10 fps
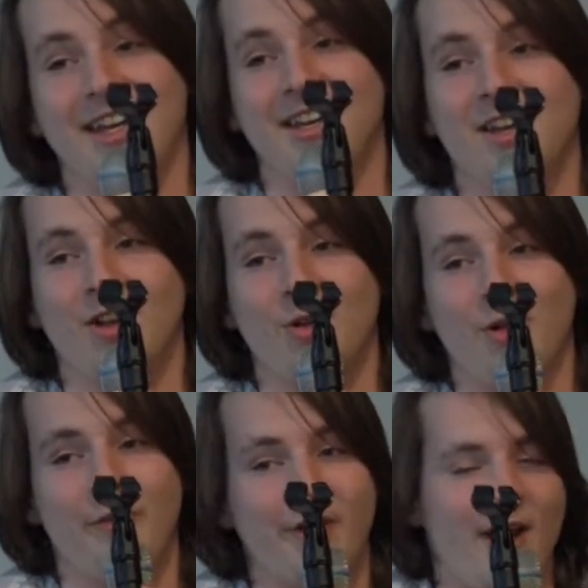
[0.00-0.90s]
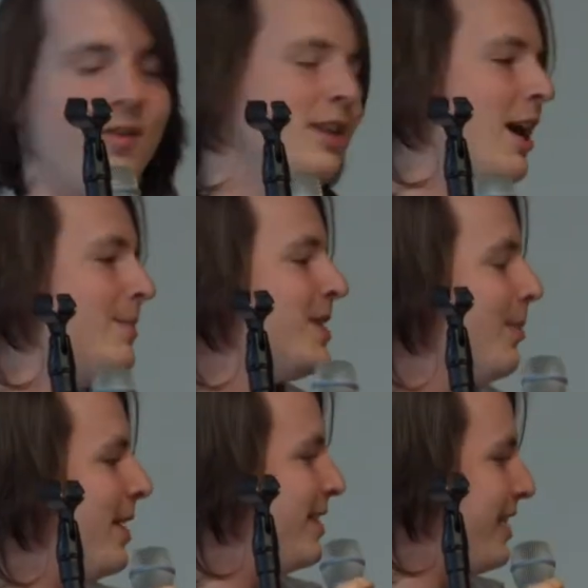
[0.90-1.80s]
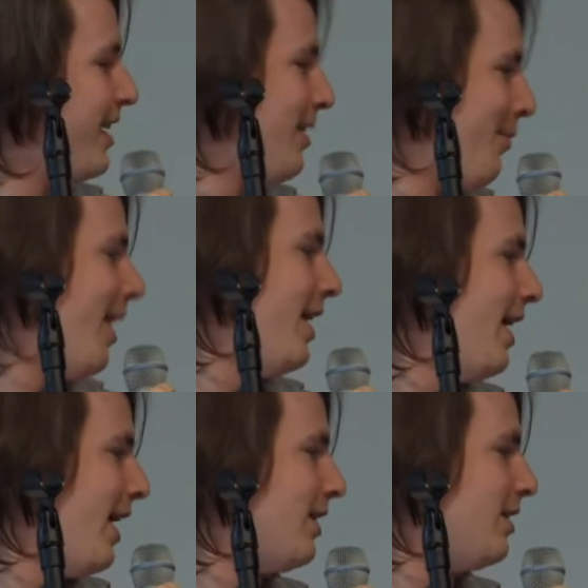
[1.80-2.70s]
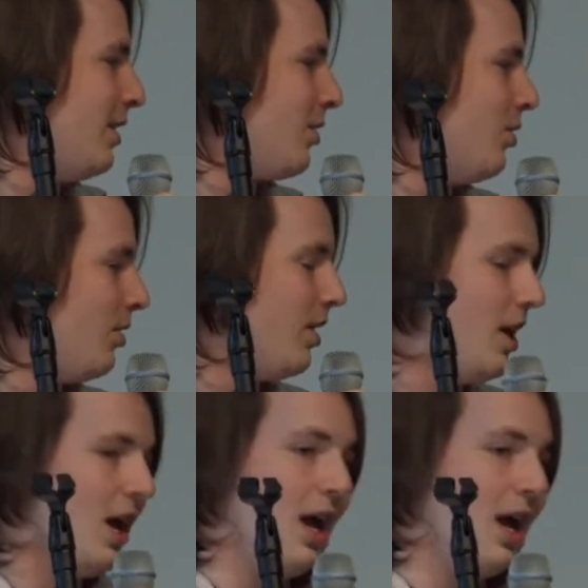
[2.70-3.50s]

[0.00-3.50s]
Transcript: a nickel for every time somebody said if I had a nickel,